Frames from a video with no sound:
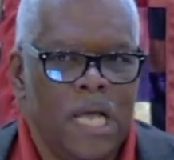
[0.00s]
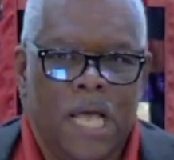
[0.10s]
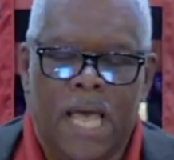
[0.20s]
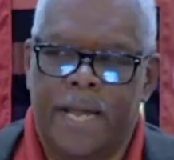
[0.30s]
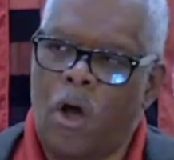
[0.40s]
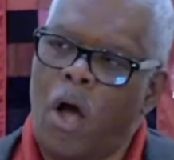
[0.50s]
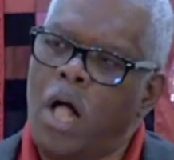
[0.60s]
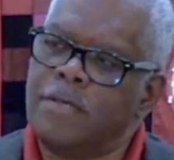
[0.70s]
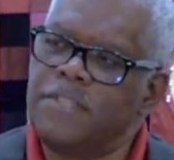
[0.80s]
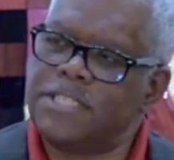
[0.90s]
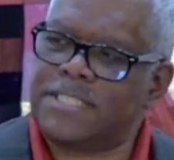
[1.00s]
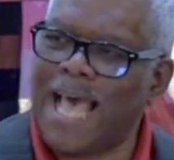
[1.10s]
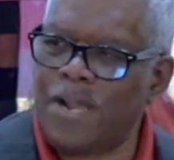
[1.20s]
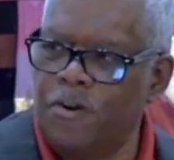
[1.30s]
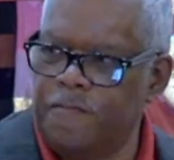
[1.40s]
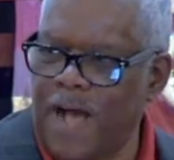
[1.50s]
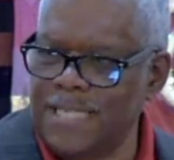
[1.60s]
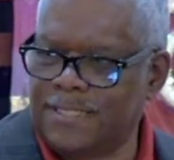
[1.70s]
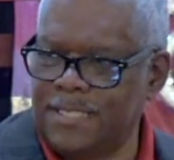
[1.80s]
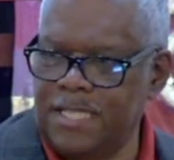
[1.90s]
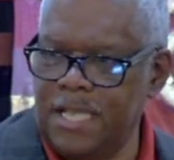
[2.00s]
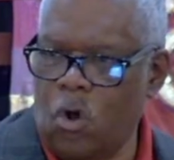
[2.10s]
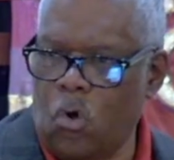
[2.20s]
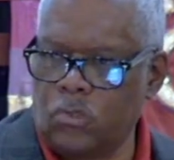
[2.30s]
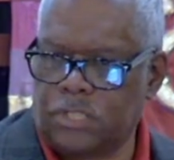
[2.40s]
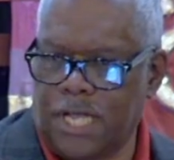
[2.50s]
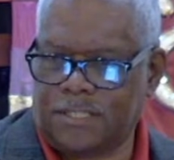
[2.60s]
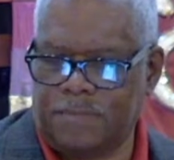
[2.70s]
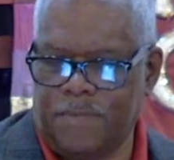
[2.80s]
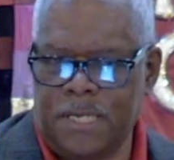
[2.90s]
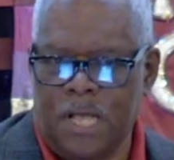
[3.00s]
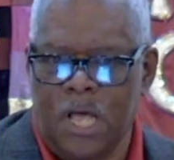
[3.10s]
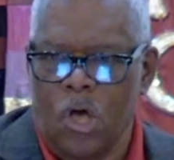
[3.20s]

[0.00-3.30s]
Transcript: And all of the sacrifices in the Old Testament